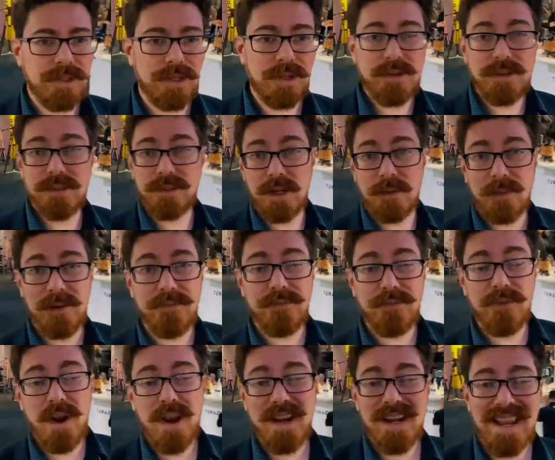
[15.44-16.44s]
so it's going to be
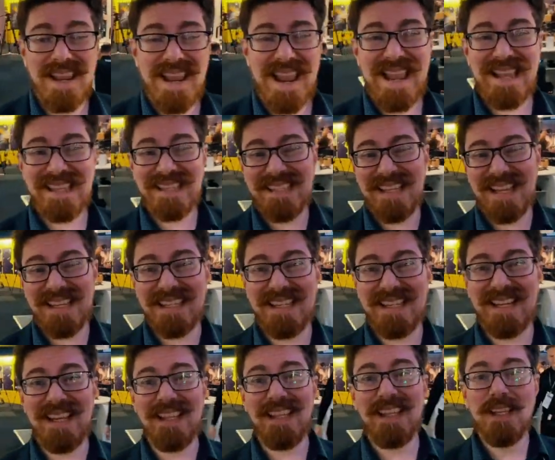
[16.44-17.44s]
Friday and
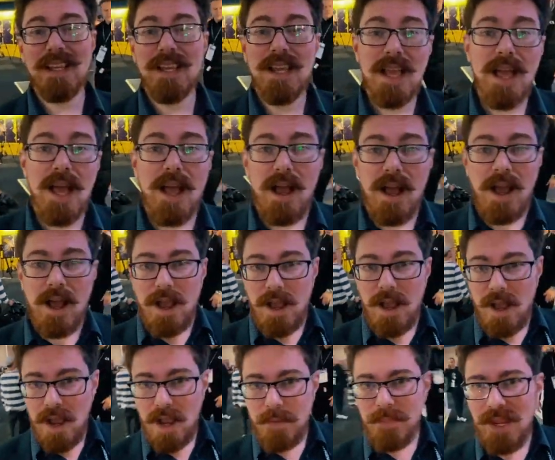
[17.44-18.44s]
Saturday.
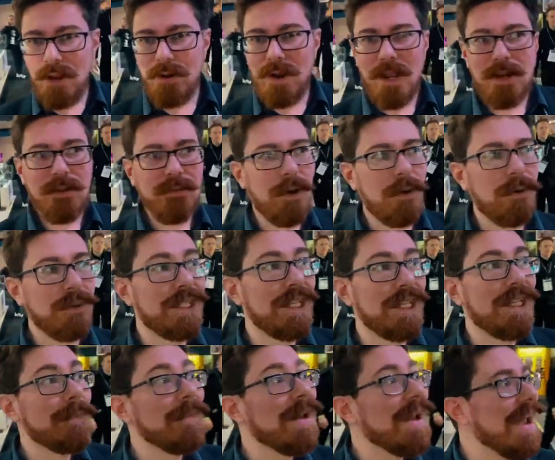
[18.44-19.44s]
I'm here ahead of the whole
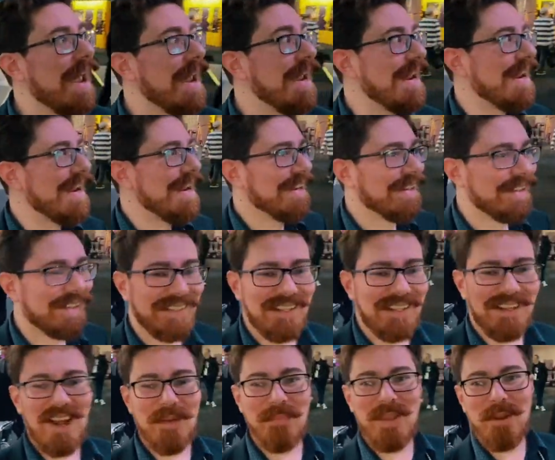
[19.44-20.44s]
team.
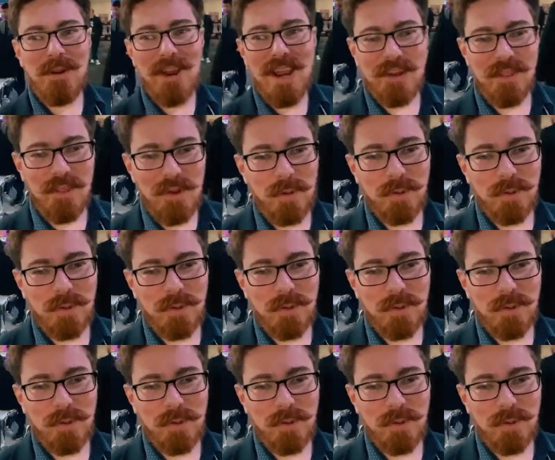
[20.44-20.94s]
I'm here ahead of the